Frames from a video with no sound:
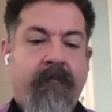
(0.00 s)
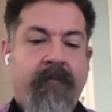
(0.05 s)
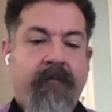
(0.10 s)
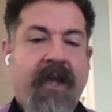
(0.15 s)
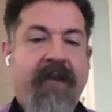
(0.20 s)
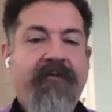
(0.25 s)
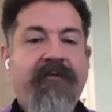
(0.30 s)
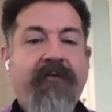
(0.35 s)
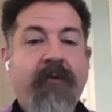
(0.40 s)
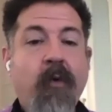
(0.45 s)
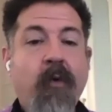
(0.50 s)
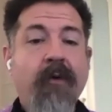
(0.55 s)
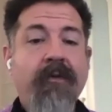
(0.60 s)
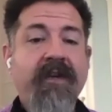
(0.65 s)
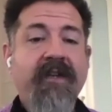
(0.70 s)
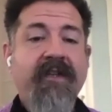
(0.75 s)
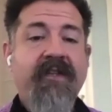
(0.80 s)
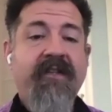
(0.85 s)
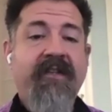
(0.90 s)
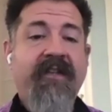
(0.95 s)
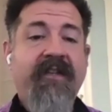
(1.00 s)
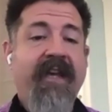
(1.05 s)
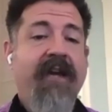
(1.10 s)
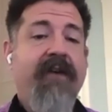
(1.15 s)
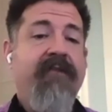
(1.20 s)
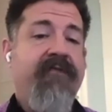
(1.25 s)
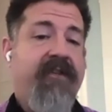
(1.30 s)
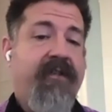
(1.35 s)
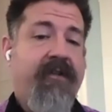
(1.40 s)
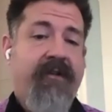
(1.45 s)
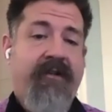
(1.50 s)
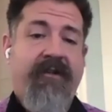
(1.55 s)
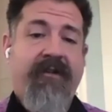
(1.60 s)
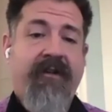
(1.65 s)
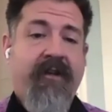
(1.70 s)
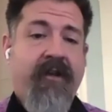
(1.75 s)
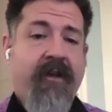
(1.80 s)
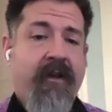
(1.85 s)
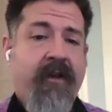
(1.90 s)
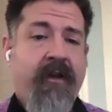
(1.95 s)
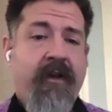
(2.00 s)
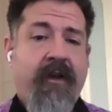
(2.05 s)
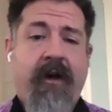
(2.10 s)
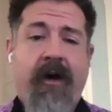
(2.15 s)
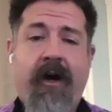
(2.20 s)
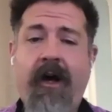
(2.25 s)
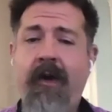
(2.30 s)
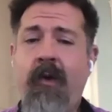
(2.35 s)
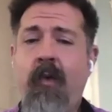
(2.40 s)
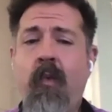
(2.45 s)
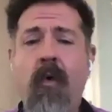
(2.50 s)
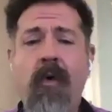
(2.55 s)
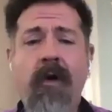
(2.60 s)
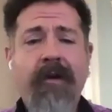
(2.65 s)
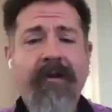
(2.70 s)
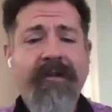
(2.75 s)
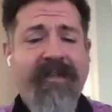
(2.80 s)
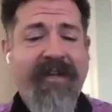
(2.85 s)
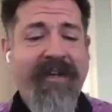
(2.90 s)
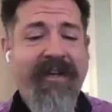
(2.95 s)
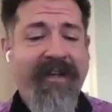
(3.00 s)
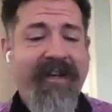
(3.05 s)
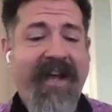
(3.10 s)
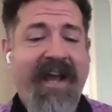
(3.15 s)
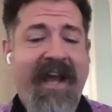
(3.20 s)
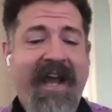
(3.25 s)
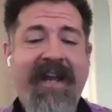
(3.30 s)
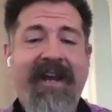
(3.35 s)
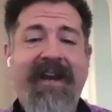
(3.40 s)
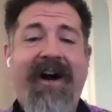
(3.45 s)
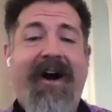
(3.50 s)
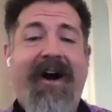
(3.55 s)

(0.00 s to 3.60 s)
And for this gift, unwarranted and